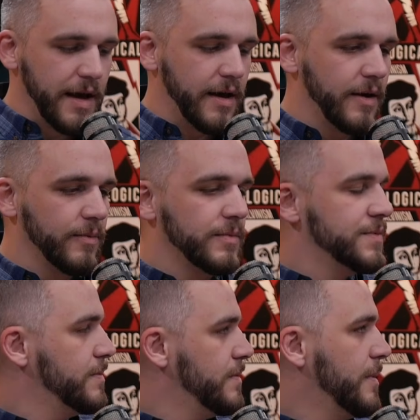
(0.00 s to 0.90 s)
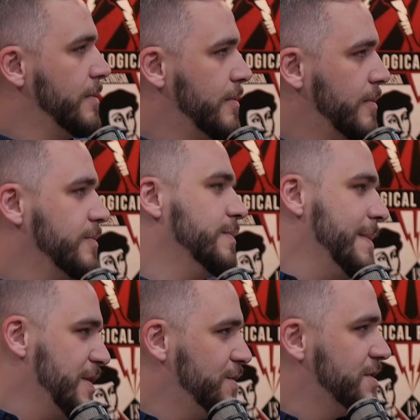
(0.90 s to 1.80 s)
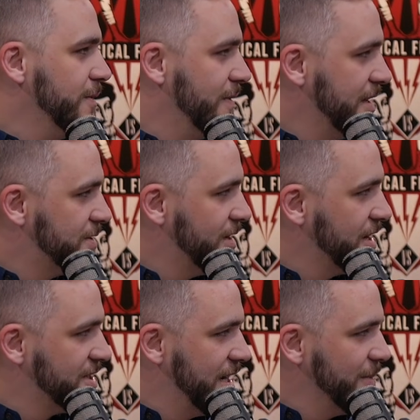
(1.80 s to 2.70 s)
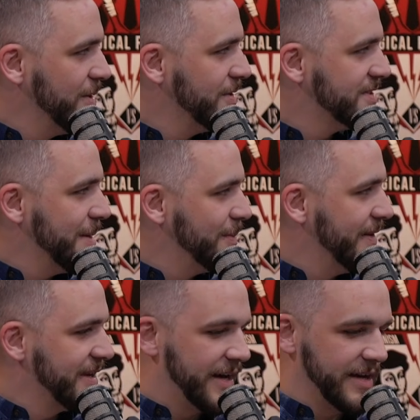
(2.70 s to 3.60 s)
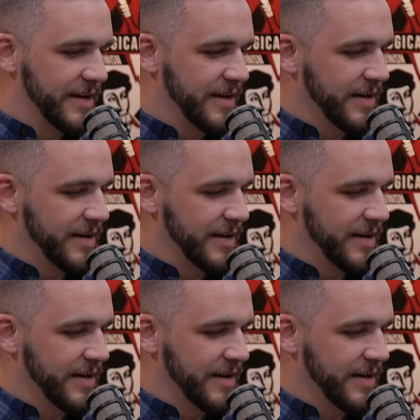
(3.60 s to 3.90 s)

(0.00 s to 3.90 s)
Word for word: uh, maybe you should do the introduction. I mean, you were discipled by the guy.